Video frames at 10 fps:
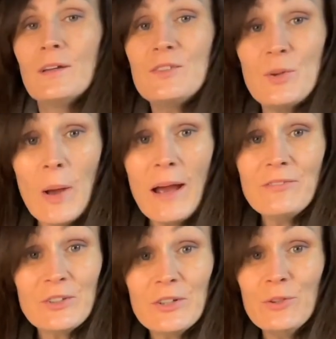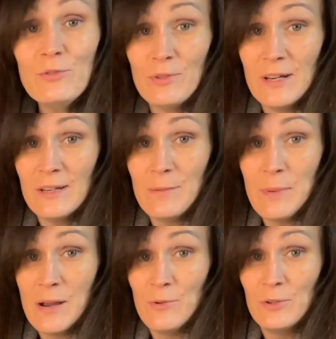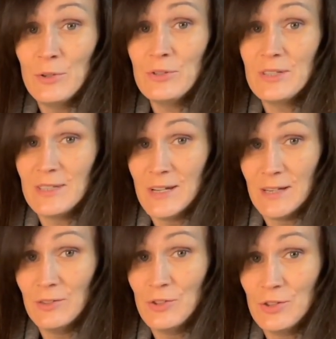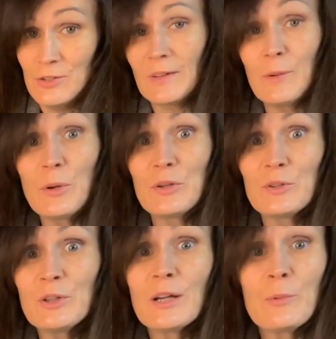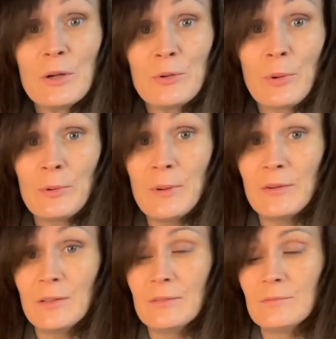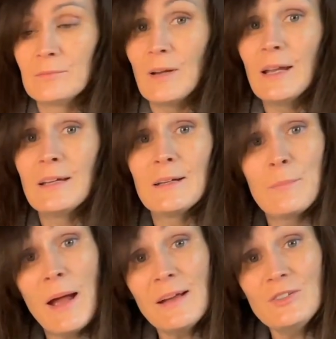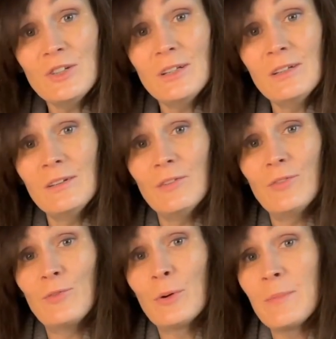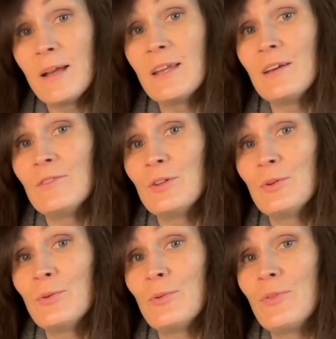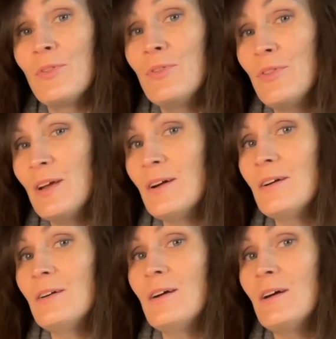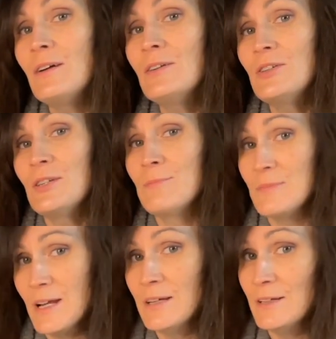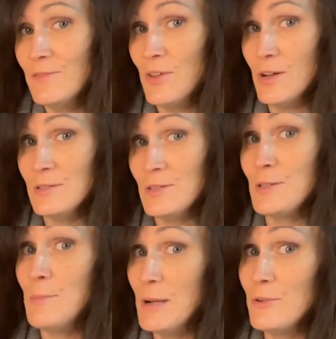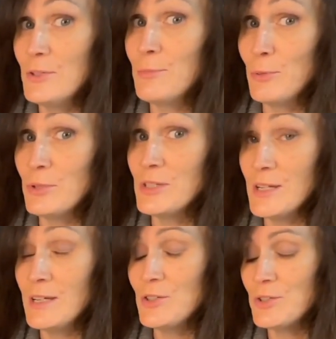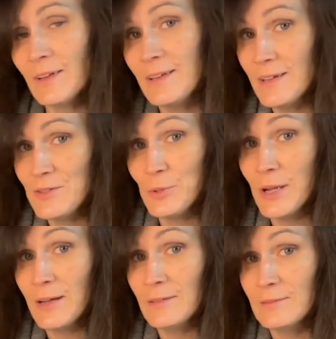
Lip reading: So after you've written about your sketch, I want you to look at what you wrote about it. I can imagine for many of you, there are some negative thoughts about your poor sketch, and that's okay.